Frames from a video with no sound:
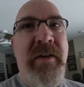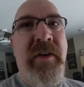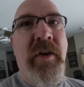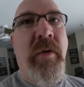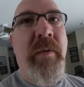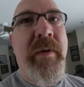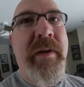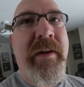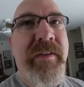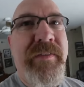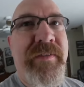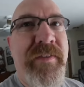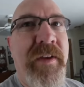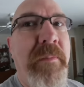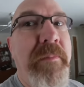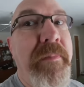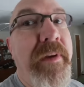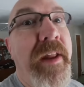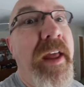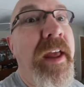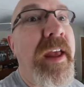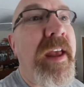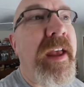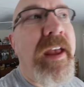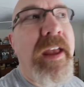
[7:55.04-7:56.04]
knowing
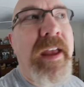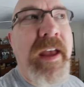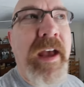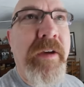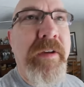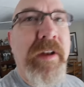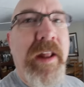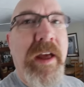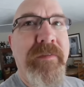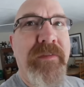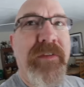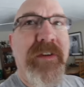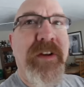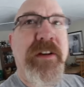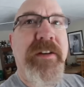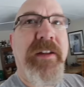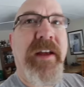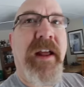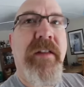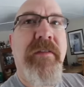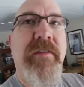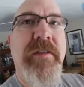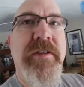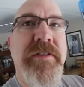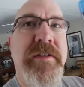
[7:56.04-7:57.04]
someday I would have a good
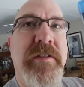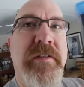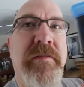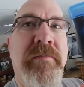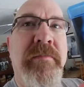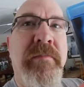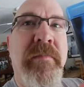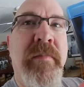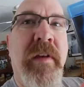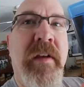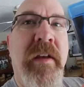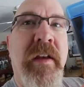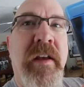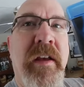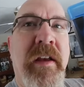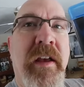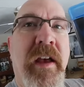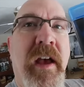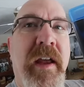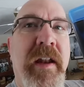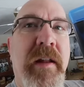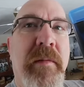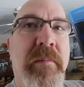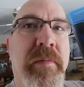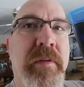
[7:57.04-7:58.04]
television
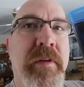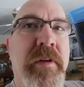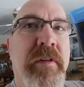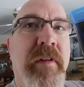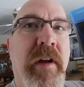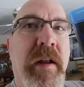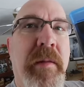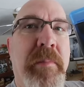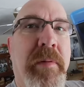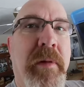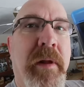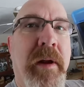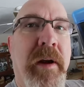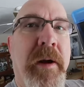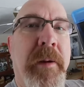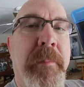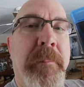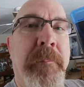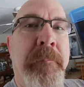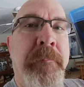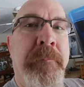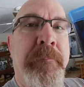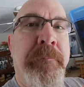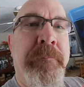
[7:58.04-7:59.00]
and a Blu-ray player.